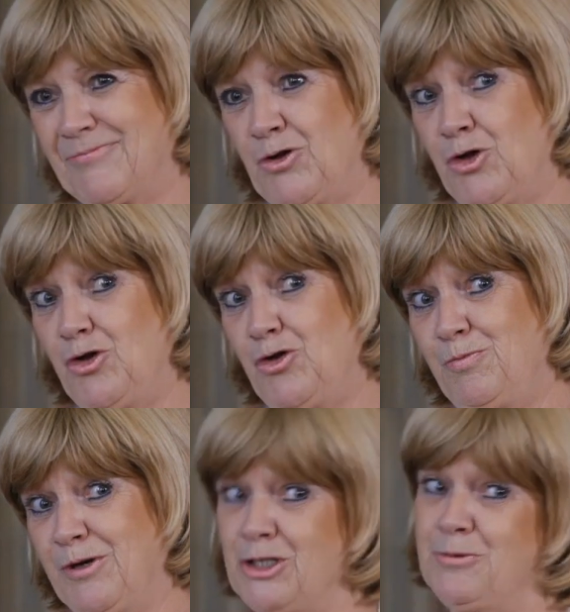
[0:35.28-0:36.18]
who,
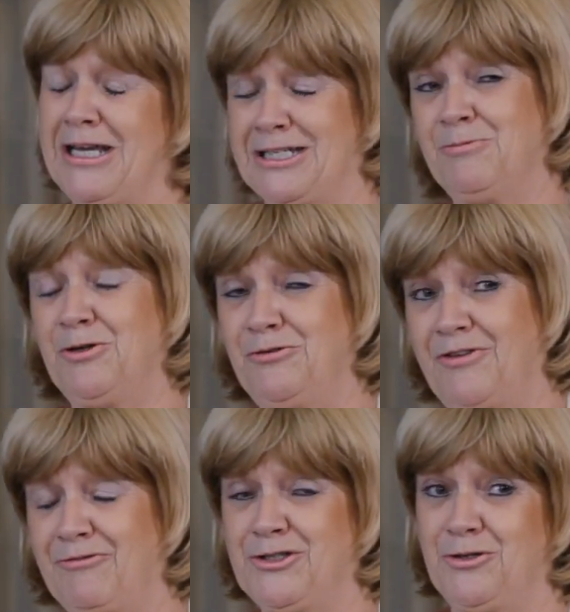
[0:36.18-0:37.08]
because we had to move
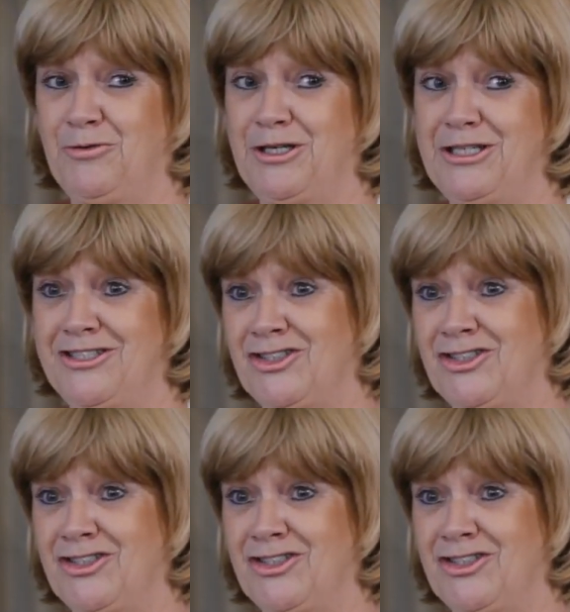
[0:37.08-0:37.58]
every 2 years,